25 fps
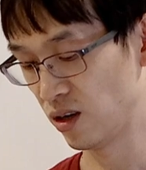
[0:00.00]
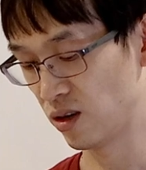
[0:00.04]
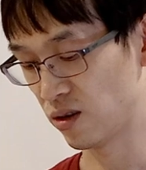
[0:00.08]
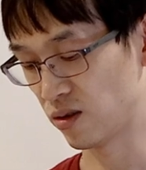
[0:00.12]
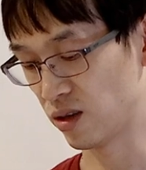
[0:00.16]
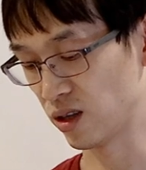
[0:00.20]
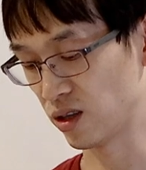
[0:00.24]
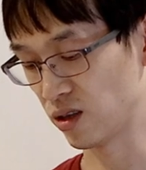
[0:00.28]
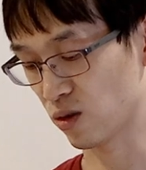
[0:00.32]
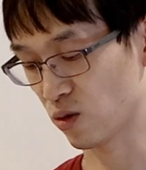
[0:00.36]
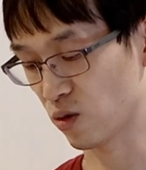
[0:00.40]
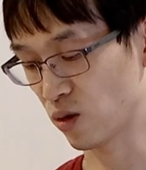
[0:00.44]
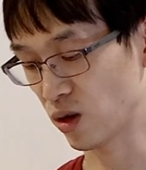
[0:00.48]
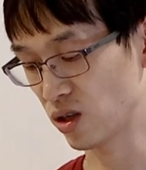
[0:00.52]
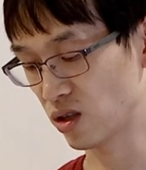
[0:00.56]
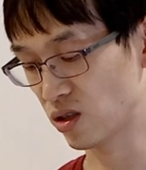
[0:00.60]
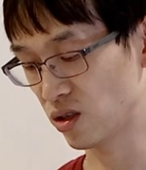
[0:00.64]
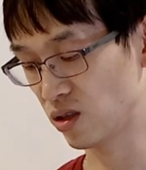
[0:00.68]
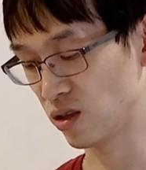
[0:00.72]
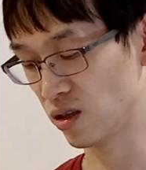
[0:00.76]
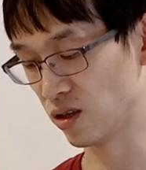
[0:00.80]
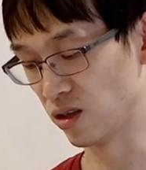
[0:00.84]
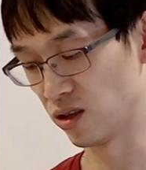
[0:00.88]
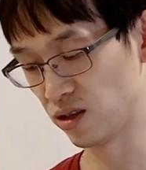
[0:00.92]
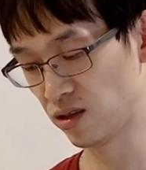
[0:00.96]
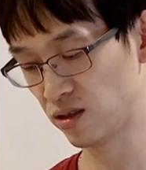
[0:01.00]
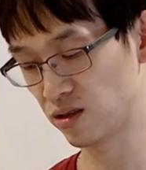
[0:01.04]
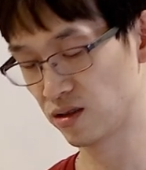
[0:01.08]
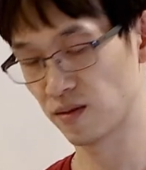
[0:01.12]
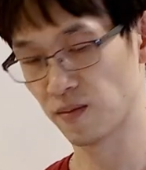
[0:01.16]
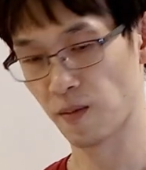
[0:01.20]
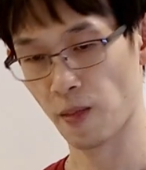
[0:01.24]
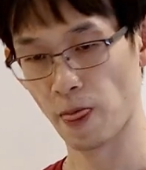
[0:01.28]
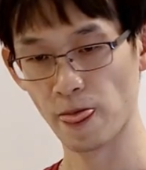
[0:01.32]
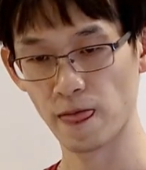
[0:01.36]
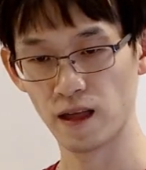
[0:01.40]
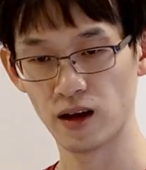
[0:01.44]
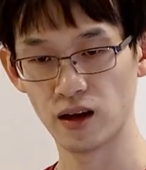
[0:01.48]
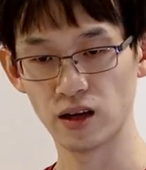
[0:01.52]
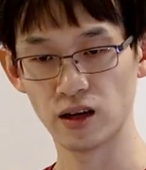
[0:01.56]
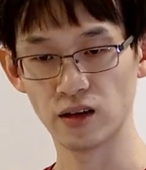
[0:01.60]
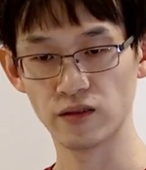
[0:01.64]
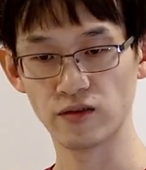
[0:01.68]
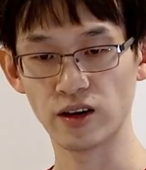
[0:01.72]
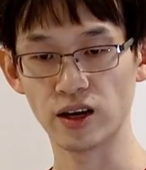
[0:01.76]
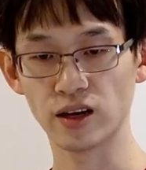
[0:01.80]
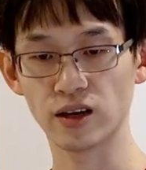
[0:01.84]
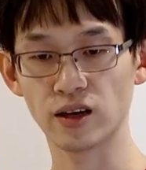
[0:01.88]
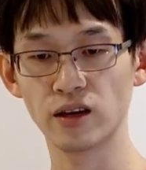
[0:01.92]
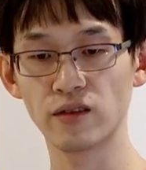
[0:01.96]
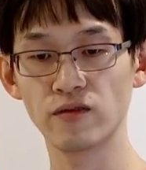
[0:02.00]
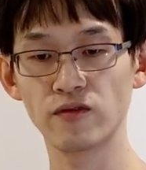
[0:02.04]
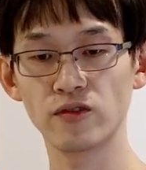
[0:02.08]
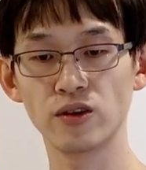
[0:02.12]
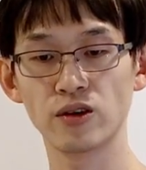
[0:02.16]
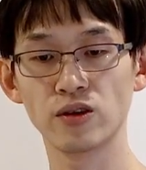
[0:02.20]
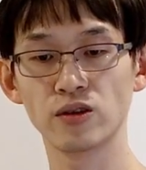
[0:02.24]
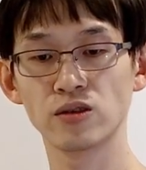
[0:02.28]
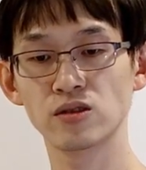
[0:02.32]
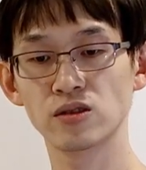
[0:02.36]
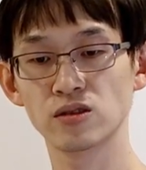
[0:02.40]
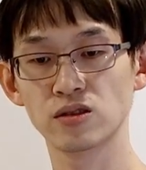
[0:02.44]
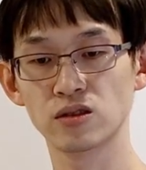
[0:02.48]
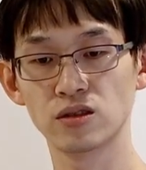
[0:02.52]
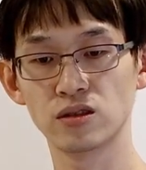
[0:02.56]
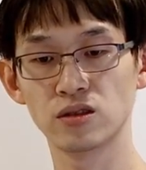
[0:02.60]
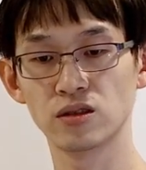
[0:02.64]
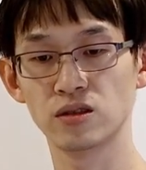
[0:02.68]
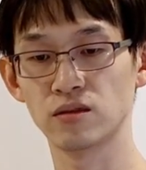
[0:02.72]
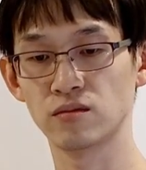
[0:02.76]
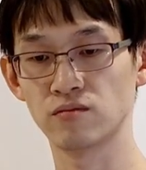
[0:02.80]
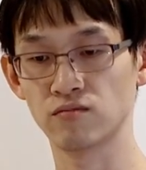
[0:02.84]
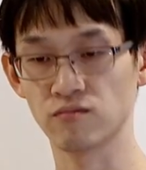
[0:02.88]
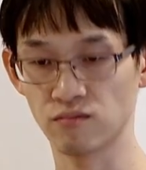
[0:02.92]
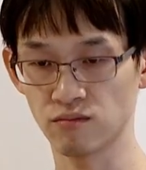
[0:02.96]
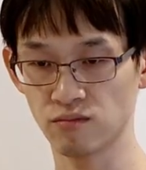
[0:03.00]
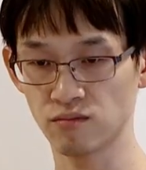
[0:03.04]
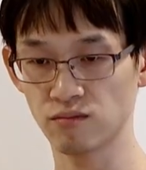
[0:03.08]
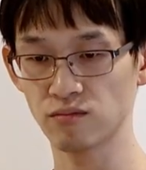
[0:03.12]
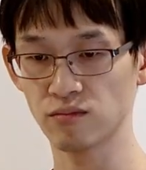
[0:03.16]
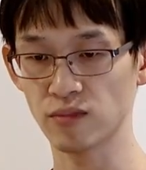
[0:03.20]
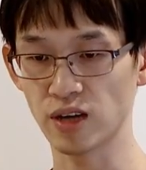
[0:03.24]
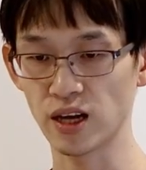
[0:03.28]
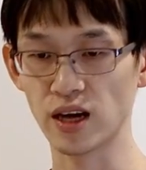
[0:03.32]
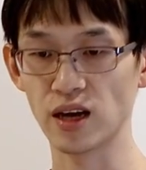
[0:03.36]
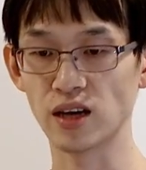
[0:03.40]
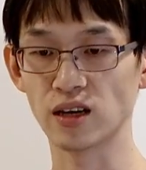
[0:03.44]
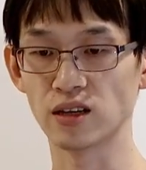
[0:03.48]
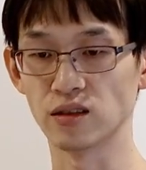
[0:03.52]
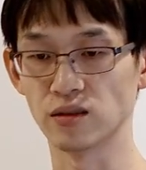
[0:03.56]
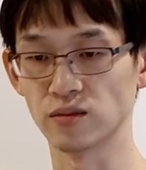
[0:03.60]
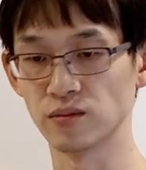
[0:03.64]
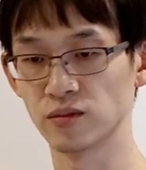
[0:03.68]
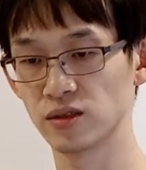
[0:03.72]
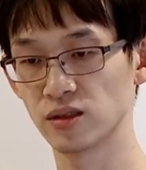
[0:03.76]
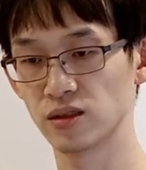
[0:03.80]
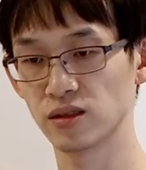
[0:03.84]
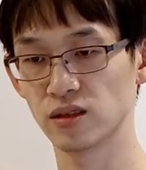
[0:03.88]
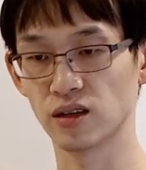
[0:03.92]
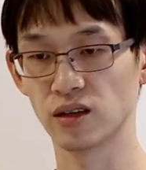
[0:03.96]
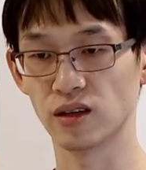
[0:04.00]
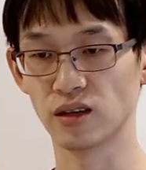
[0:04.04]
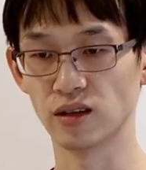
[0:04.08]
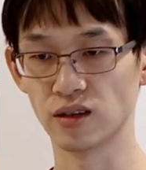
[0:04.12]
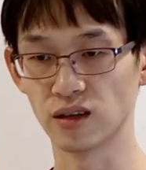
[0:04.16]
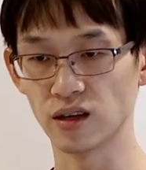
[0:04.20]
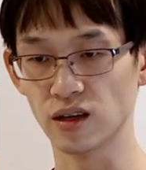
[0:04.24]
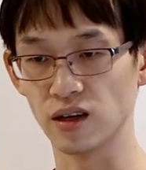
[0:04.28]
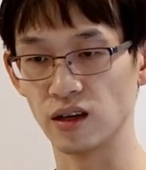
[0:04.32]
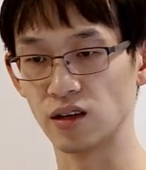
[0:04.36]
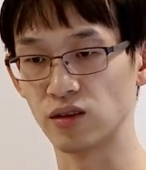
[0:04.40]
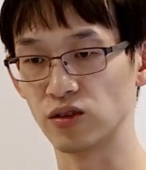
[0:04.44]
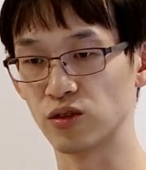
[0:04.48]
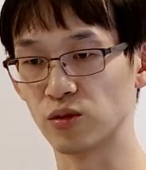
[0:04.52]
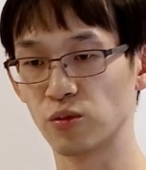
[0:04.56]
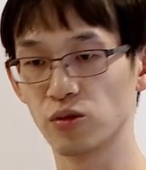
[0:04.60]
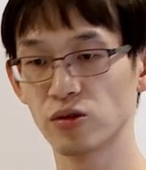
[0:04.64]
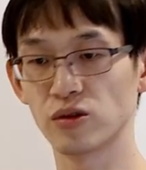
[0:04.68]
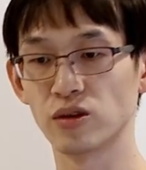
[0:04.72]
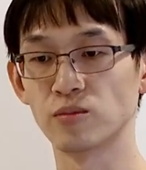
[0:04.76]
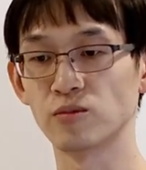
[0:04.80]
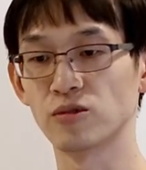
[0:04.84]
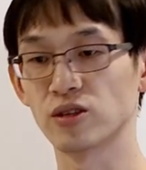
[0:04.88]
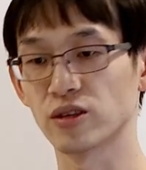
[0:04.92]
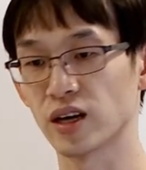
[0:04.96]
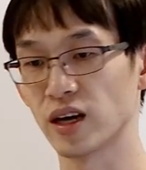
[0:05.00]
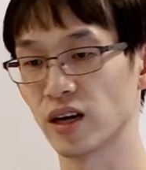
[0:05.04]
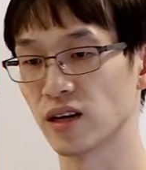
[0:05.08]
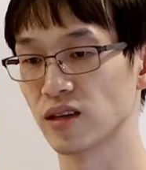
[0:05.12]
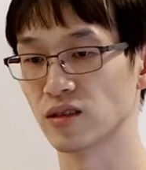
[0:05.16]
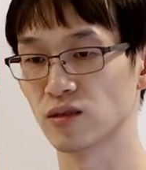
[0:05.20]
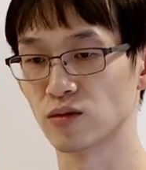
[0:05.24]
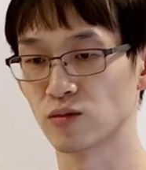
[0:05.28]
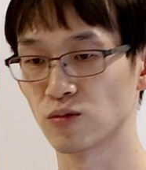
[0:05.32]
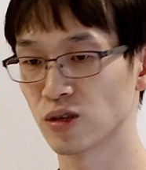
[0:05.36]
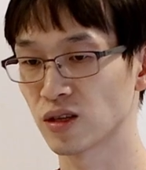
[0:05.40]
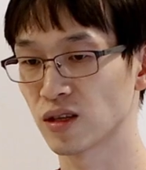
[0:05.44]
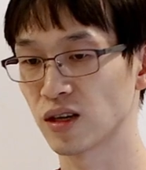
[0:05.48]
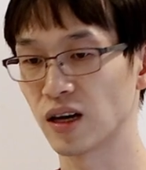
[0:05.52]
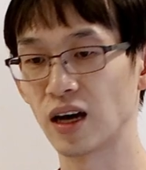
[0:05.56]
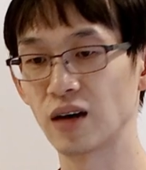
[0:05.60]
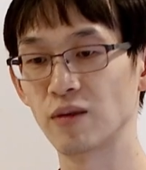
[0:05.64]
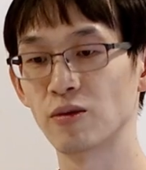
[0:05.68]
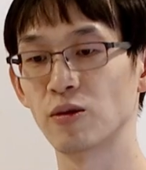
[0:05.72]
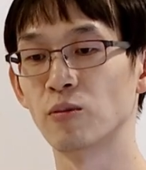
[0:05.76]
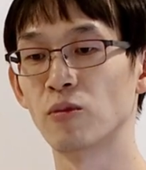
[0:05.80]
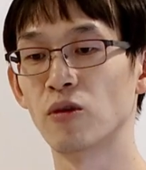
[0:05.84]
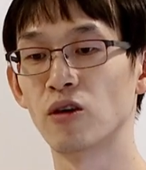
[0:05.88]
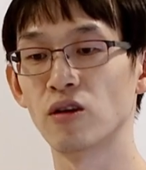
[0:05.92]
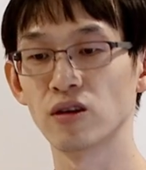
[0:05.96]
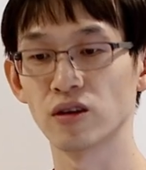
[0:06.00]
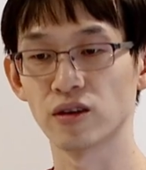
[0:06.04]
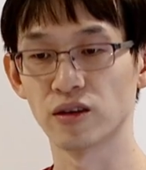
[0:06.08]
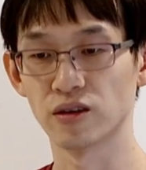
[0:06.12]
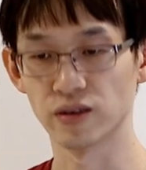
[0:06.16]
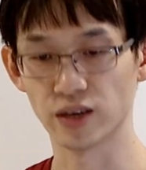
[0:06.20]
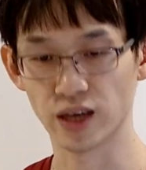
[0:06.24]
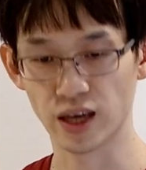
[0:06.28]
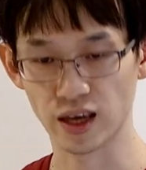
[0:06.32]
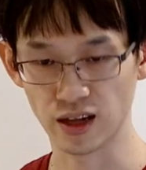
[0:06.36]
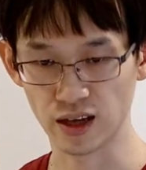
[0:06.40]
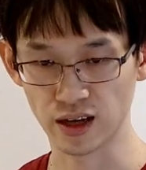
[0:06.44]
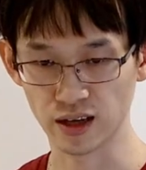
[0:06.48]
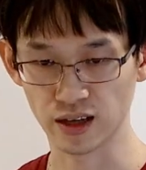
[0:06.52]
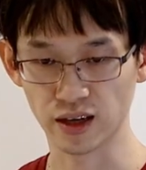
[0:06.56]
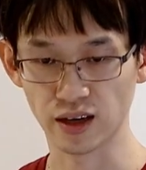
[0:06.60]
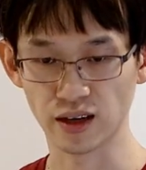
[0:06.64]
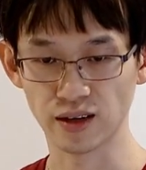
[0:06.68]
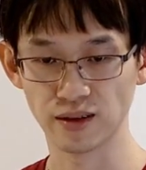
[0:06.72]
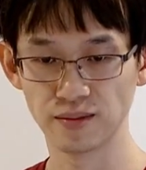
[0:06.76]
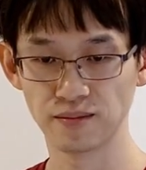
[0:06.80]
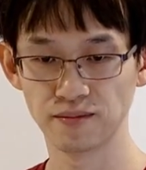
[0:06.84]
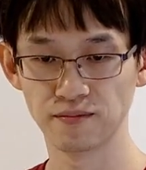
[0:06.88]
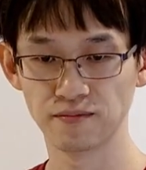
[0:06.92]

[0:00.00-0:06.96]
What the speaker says: Right, the question is, if I give you certain atoms and then you put them together, what type of molecule can I get?